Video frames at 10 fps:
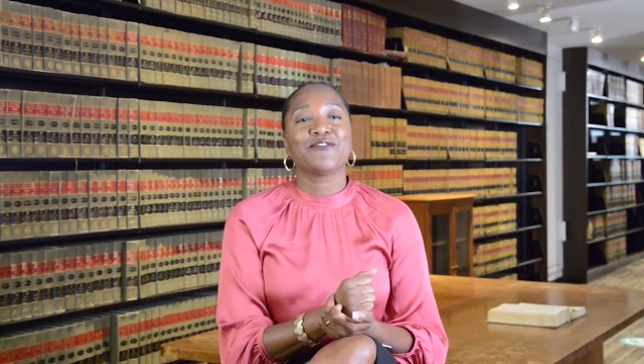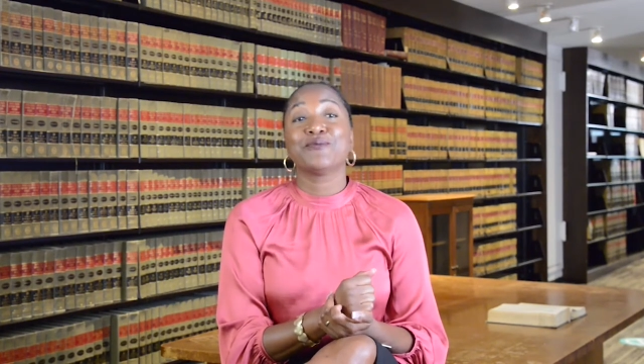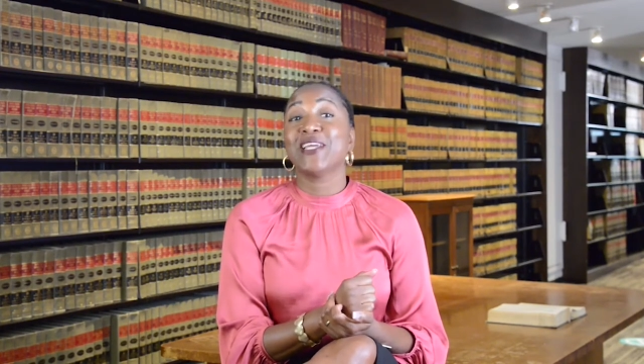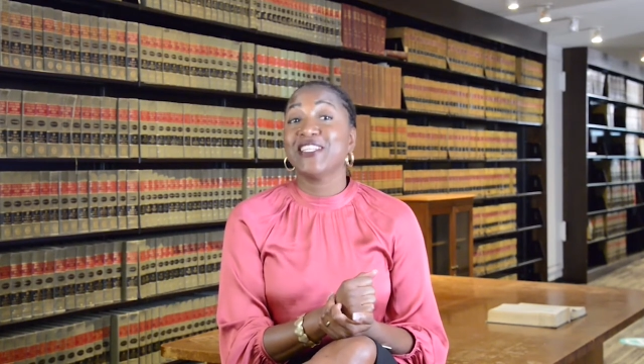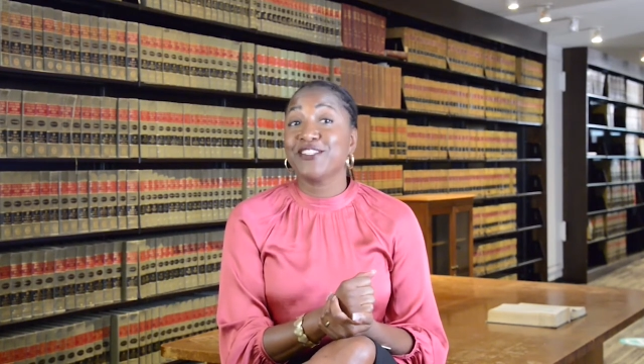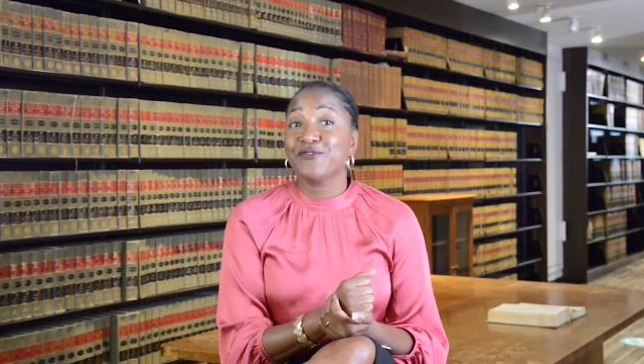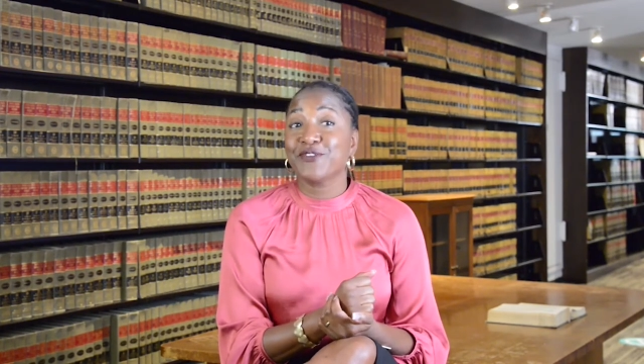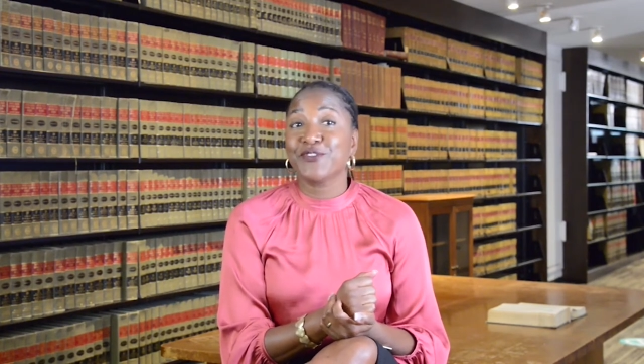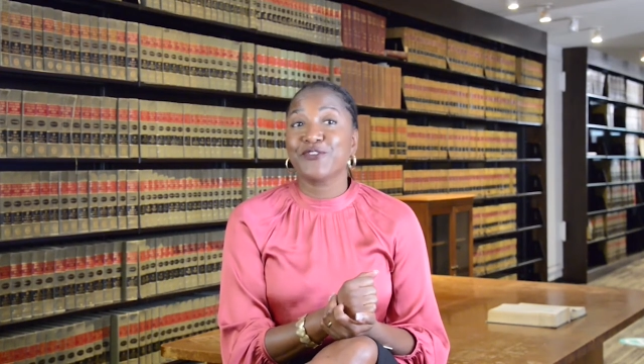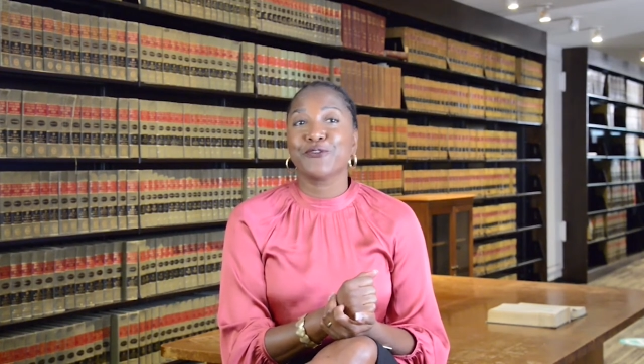from
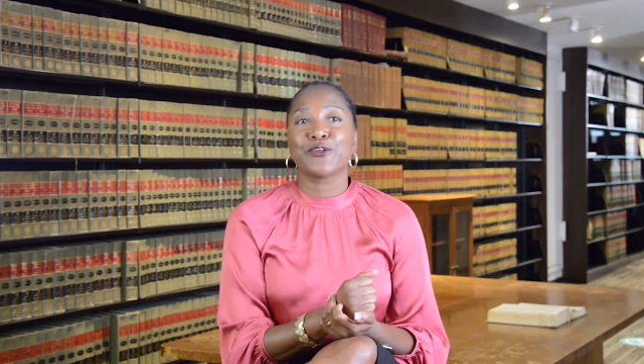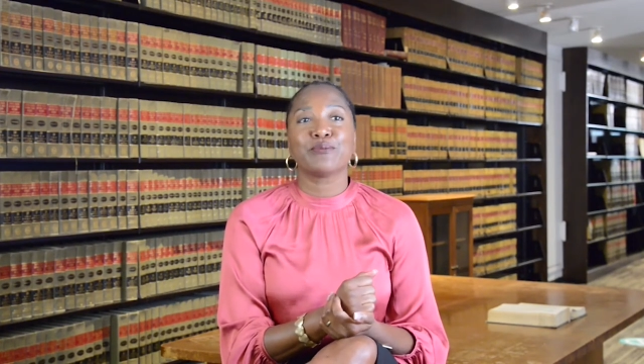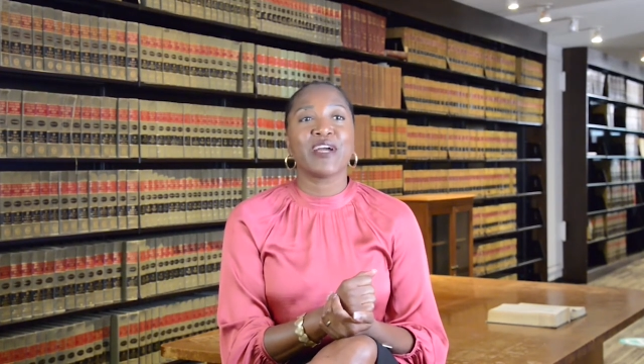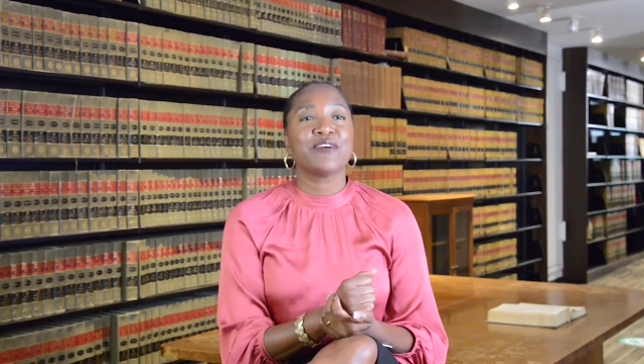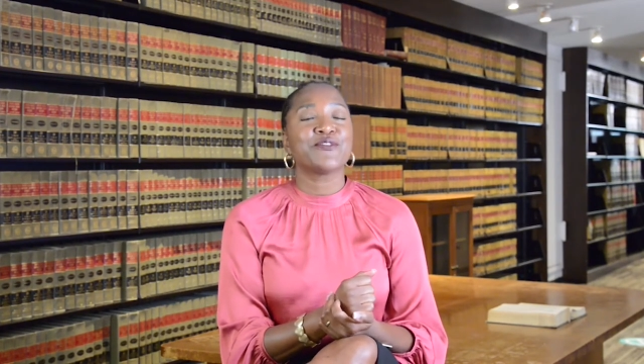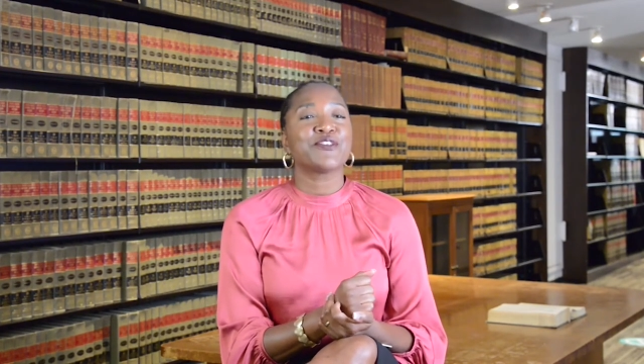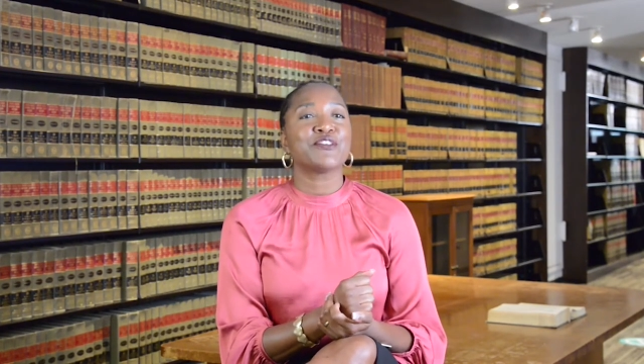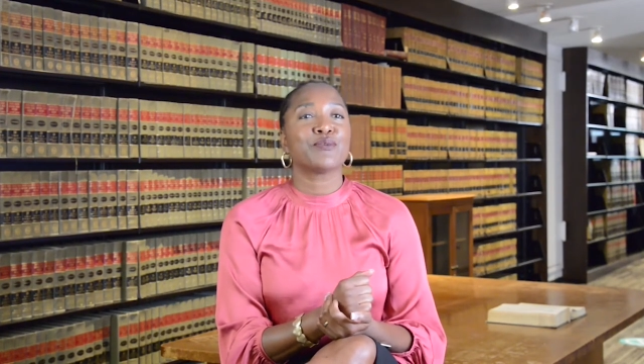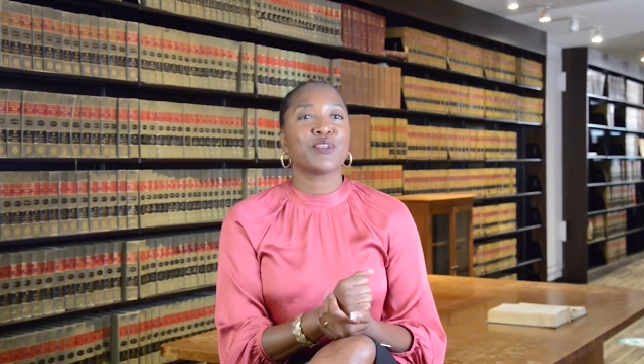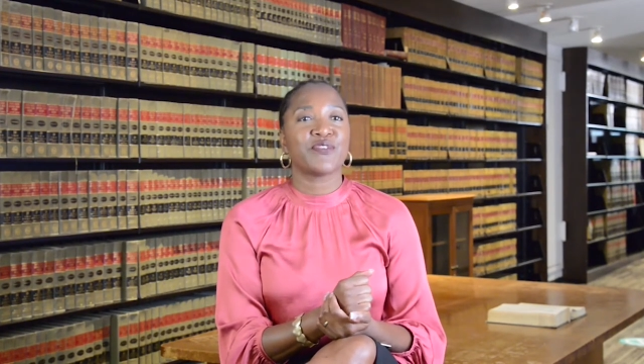1954, Brown
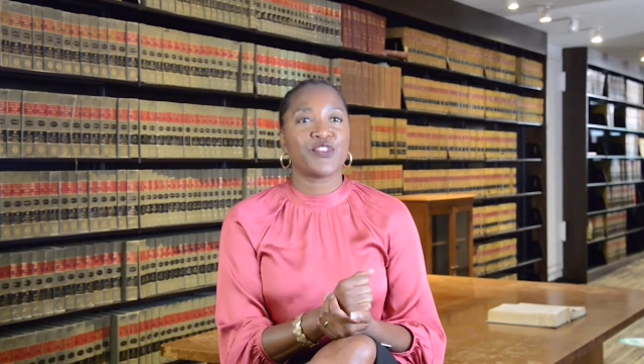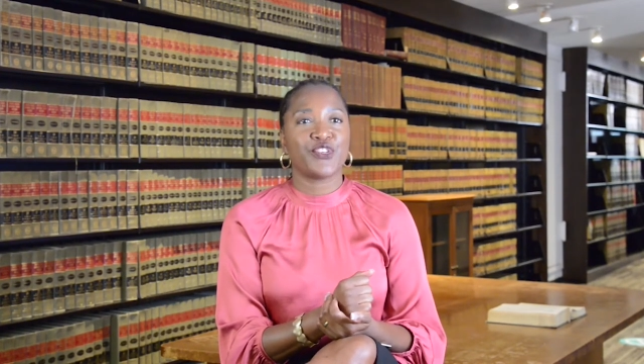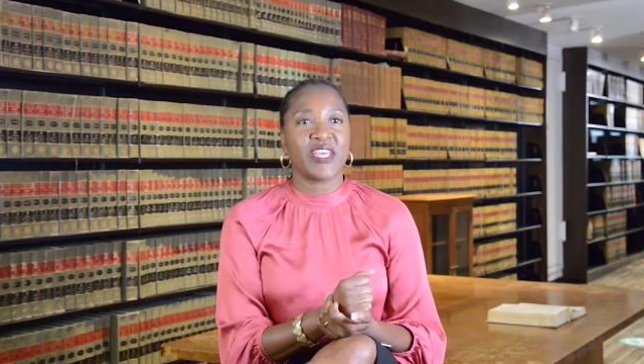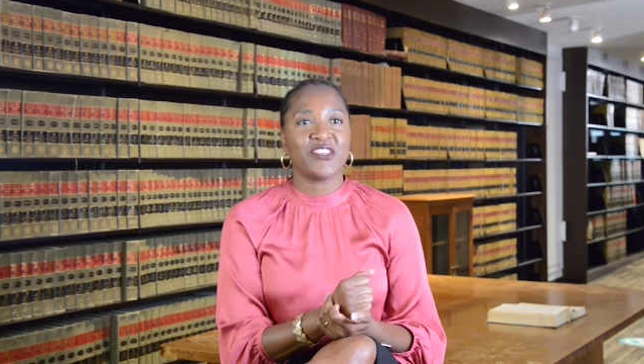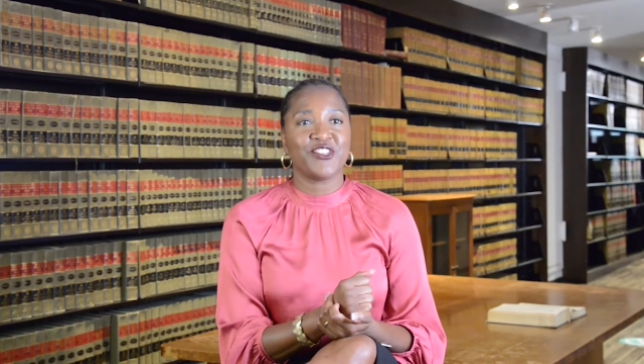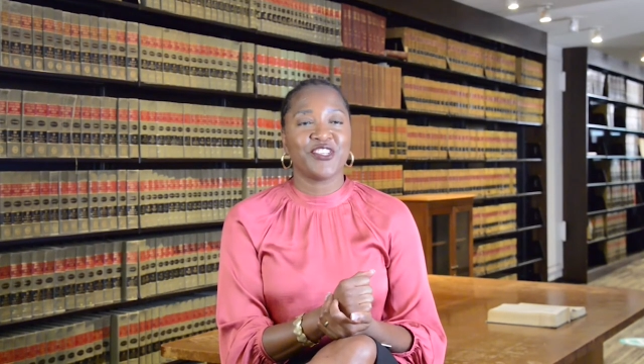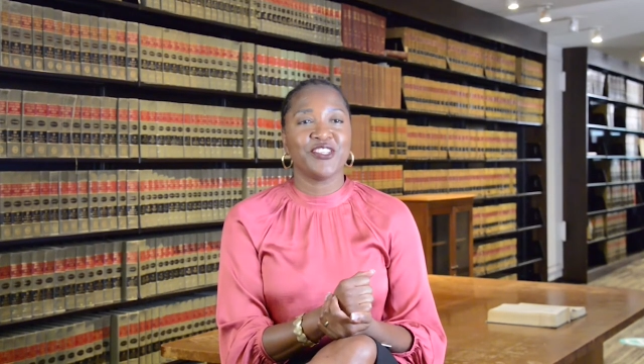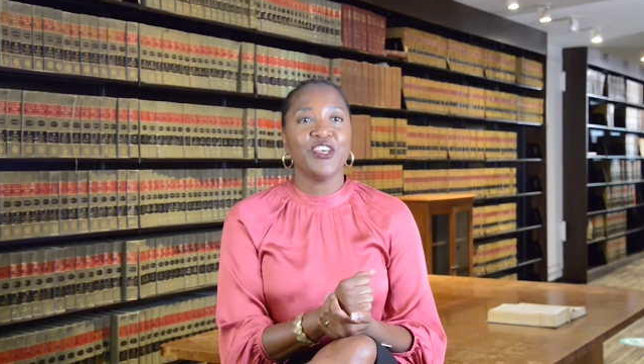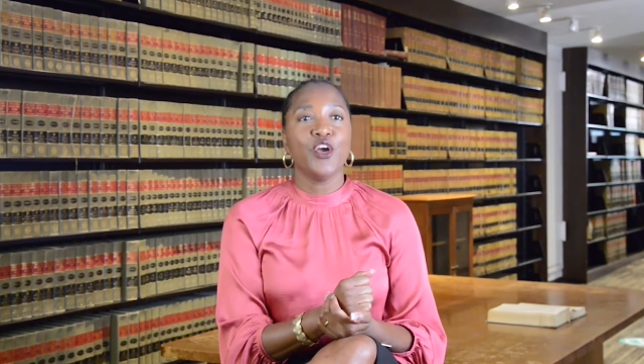versus Board of Education,